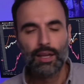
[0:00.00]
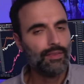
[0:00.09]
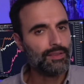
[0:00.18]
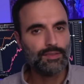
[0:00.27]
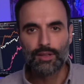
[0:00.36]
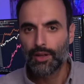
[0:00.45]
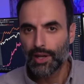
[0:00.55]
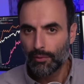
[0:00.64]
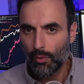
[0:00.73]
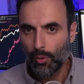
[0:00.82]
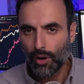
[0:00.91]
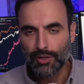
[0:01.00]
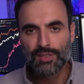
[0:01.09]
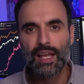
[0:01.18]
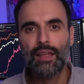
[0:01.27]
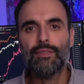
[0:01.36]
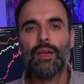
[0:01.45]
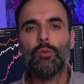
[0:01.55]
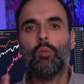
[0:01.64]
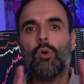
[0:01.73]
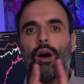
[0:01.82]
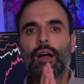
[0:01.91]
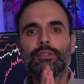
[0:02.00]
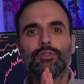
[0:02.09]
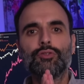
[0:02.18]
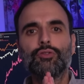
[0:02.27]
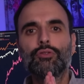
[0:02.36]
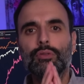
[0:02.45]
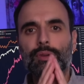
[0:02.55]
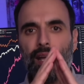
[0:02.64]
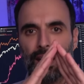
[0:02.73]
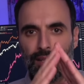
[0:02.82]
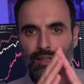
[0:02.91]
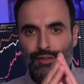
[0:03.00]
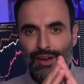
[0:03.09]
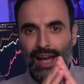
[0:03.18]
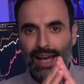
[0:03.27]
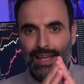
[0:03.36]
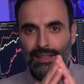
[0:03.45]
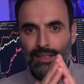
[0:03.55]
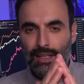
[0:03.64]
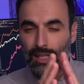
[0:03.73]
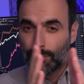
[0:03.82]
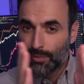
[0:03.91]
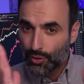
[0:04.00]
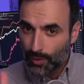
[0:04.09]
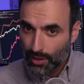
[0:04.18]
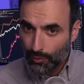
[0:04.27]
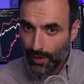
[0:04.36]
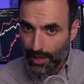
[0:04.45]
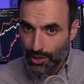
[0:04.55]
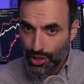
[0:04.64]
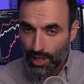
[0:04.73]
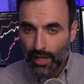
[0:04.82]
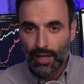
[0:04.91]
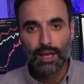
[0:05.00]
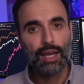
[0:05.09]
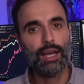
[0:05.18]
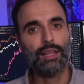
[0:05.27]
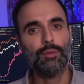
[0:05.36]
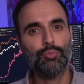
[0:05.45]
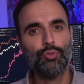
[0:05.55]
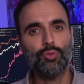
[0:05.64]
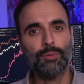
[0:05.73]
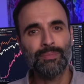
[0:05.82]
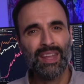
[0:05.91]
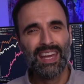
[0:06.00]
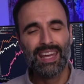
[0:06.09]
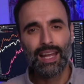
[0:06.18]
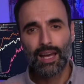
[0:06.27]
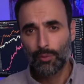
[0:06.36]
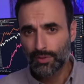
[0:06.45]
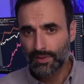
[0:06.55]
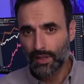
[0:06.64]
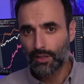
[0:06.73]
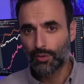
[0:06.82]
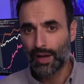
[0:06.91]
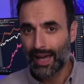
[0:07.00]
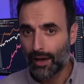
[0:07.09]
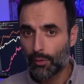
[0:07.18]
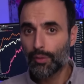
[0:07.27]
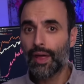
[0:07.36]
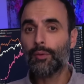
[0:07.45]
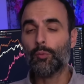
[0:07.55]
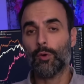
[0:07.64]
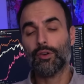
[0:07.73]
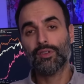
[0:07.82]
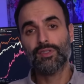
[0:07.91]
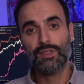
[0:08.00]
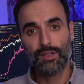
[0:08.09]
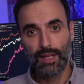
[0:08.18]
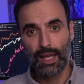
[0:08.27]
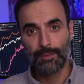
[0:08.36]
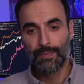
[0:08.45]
That's not how it works. They want to create a divide in between the rich and the poor. And I will tell you how that works today.